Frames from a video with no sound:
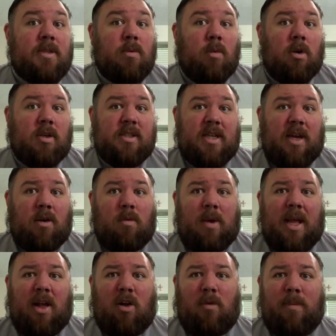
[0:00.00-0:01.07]
it works out
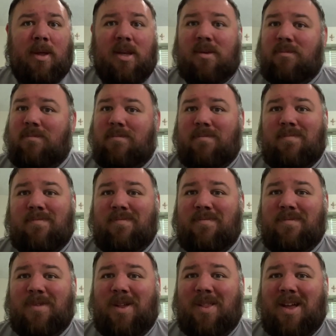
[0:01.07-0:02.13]
well, but
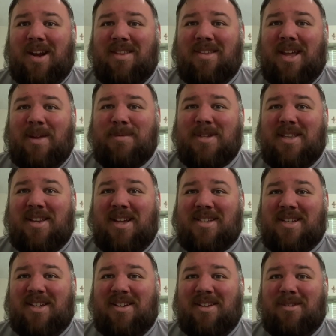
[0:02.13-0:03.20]
a lot of times it
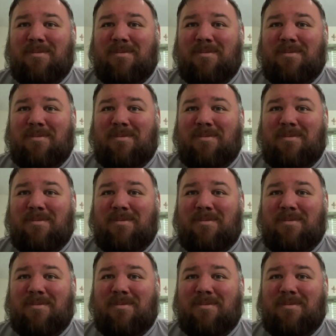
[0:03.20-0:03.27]
doesn't.